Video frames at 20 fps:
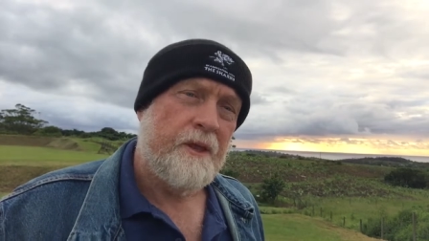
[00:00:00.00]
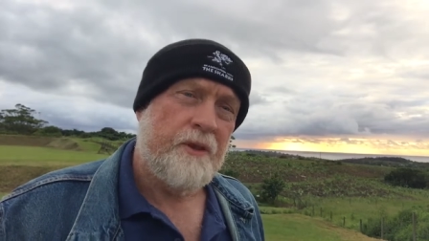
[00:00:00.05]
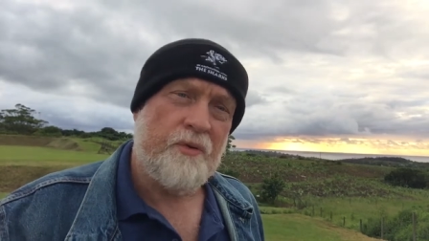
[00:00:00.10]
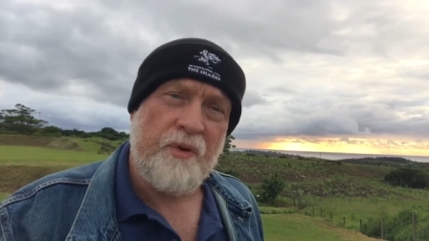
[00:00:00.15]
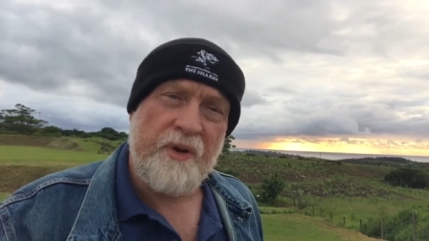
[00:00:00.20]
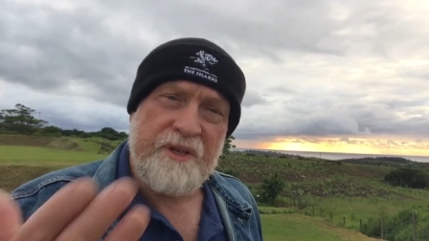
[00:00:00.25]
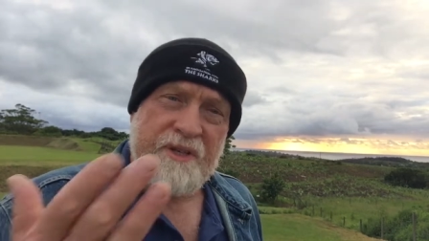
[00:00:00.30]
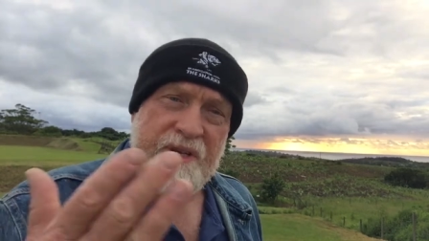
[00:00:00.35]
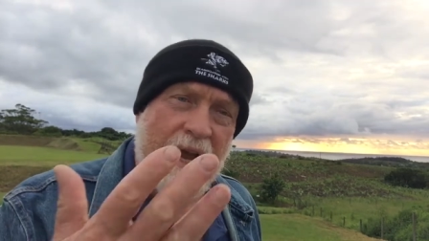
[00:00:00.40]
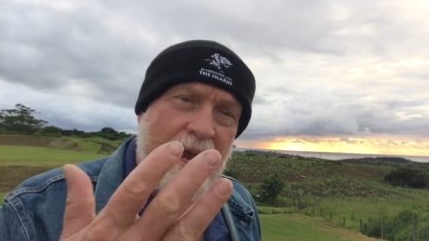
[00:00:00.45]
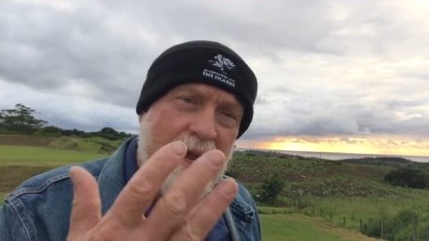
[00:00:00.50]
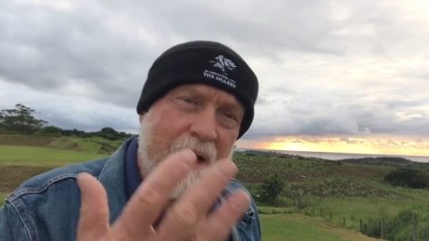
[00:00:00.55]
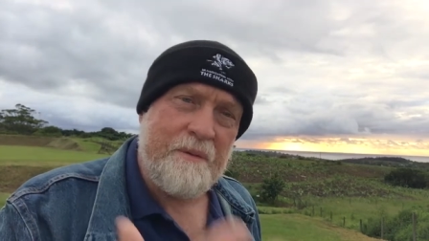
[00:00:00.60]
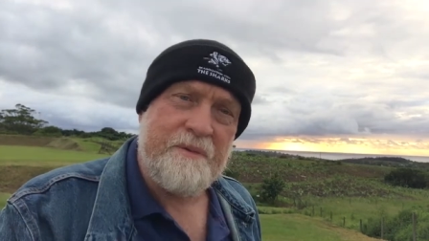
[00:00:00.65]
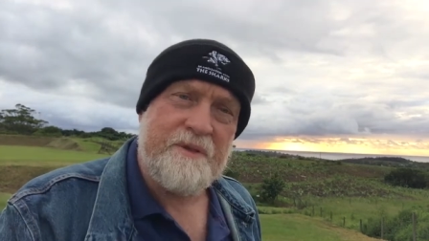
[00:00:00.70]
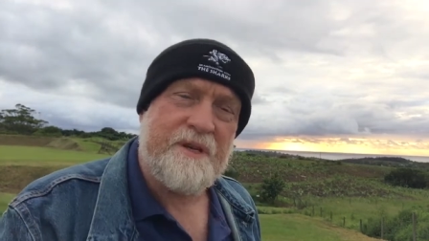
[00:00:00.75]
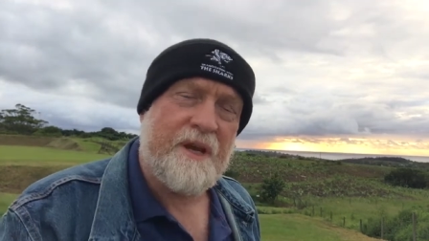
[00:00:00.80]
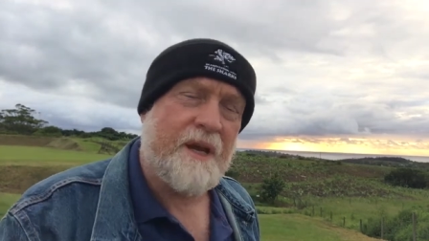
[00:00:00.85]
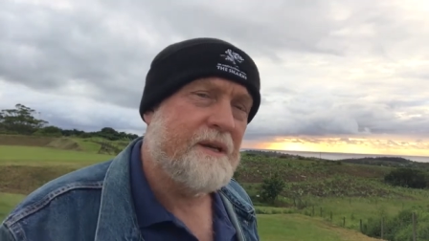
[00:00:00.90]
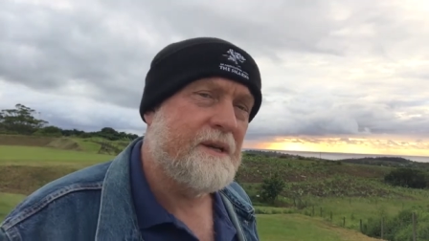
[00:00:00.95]
Three
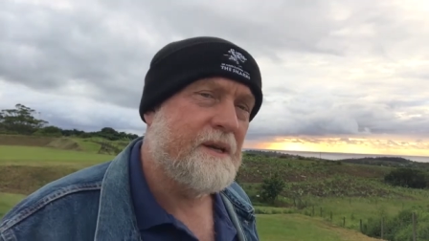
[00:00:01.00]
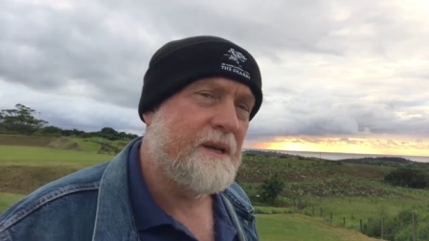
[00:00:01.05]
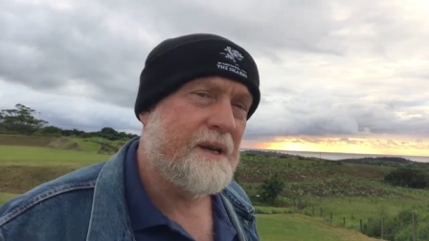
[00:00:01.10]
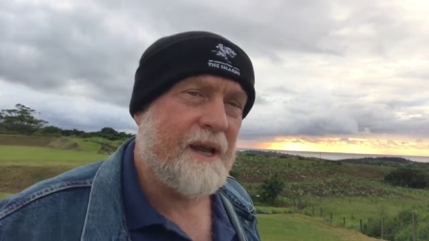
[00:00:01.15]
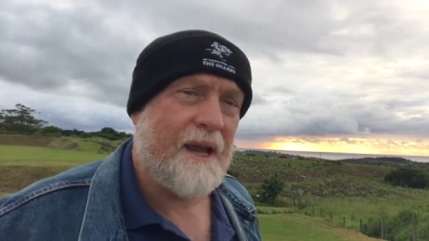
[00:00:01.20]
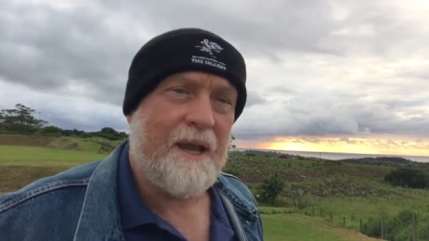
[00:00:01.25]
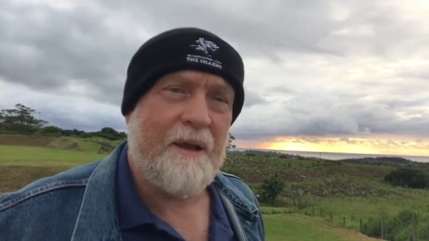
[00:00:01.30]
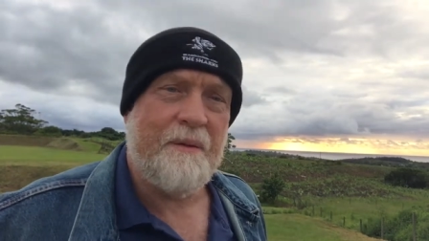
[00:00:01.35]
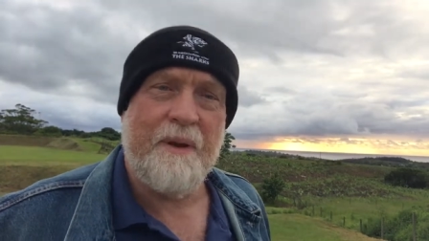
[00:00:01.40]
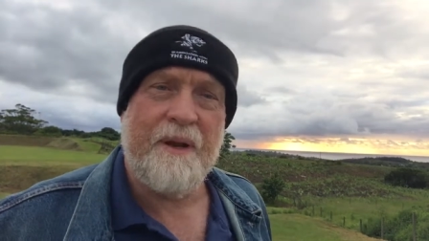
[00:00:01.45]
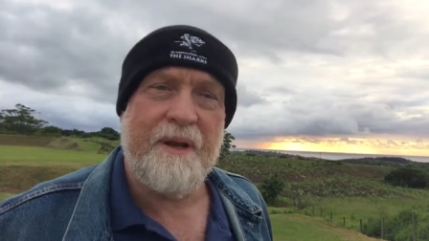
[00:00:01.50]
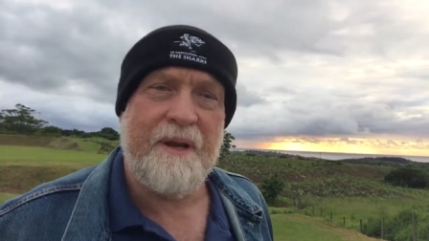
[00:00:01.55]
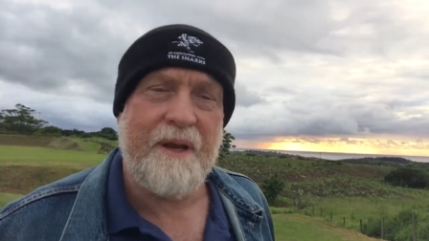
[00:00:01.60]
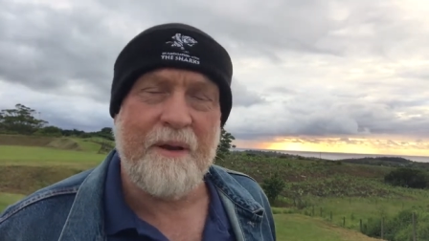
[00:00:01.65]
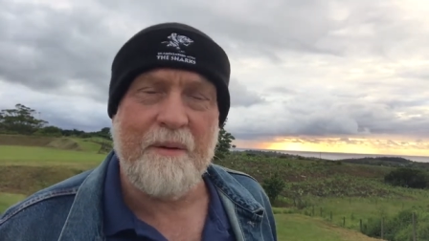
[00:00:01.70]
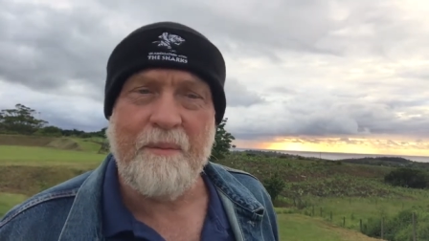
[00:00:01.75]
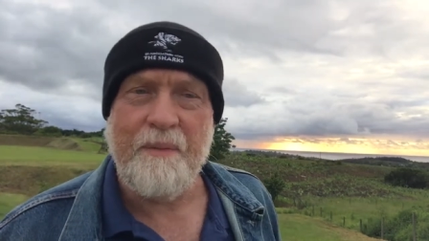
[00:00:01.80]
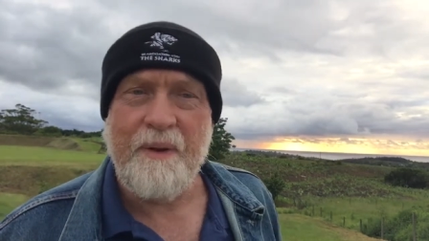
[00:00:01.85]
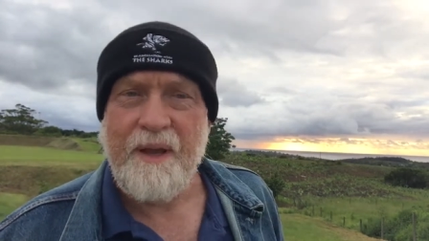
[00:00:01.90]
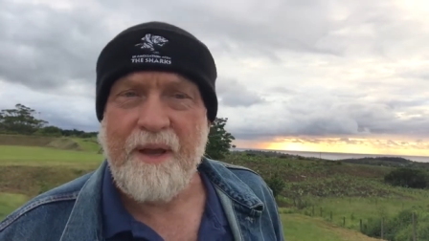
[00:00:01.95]
times Satan came at
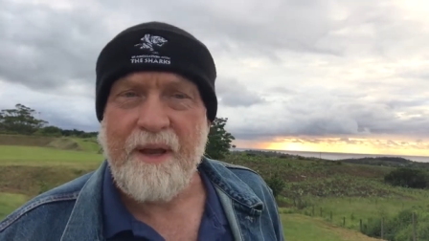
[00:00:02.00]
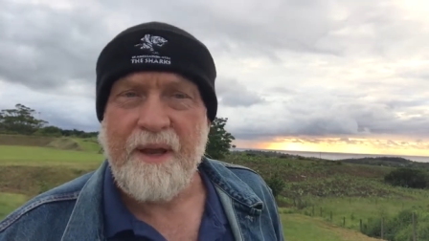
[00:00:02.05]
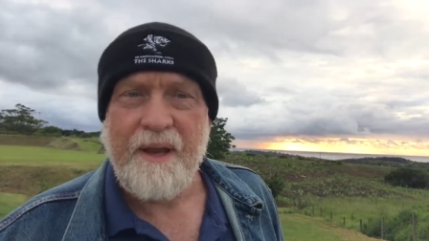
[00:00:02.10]
him